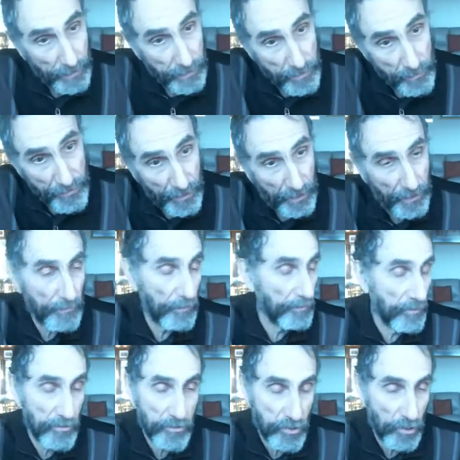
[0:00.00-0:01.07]
Okay,
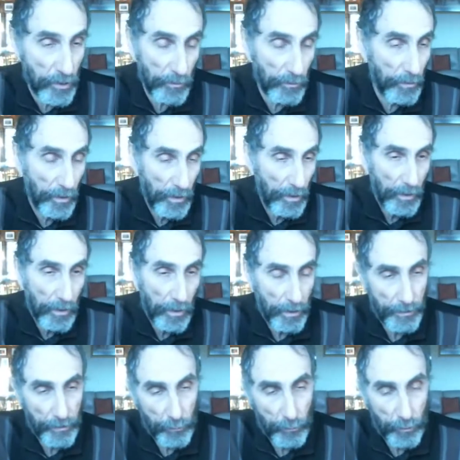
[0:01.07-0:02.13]
Timothy, I mean, there's no
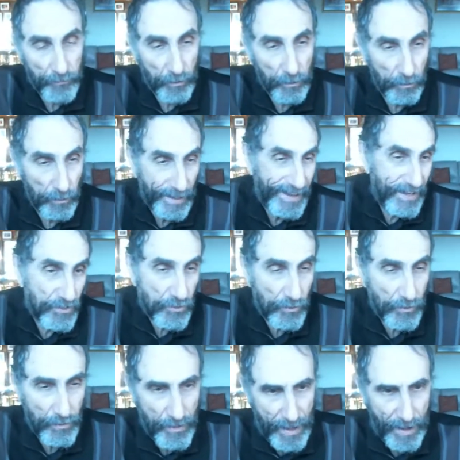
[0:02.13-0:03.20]

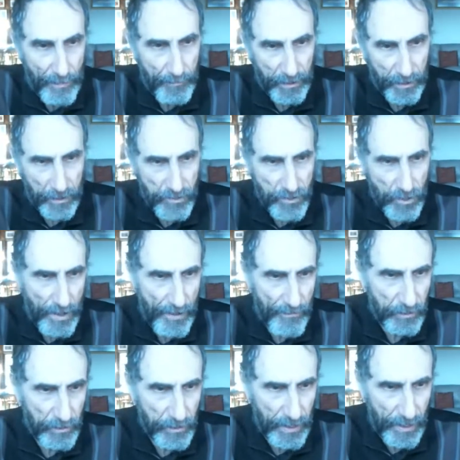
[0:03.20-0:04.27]
unequivocal answer to that
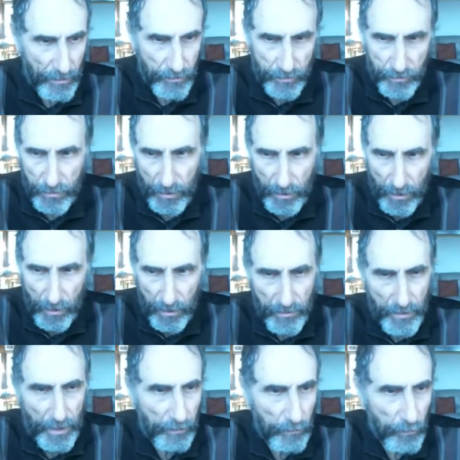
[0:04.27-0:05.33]
because I haven't encountered
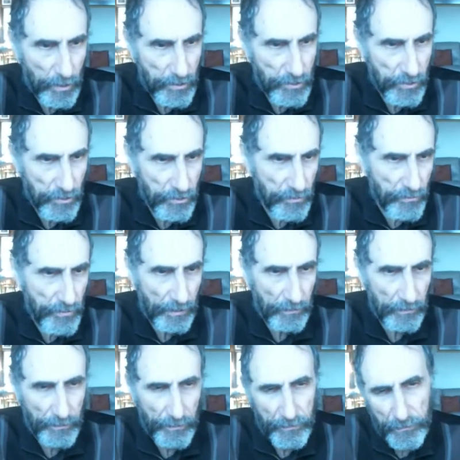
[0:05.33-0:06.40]
that
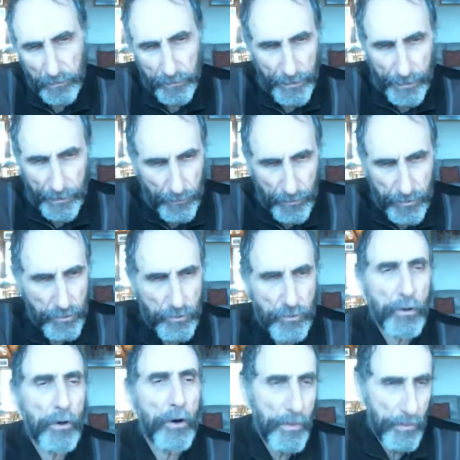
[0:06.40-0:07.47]
question directly in the
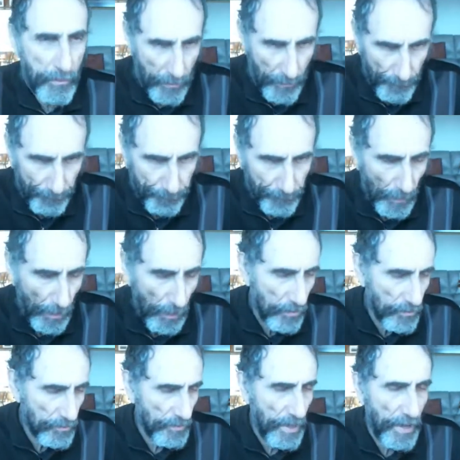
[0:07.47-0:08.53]
literature either.
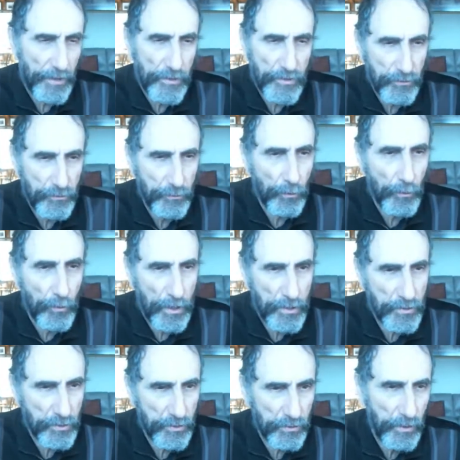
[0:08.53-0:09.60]
So that is a
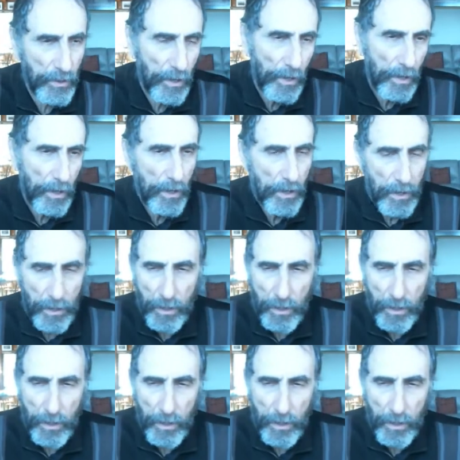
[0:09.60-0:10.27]
new question.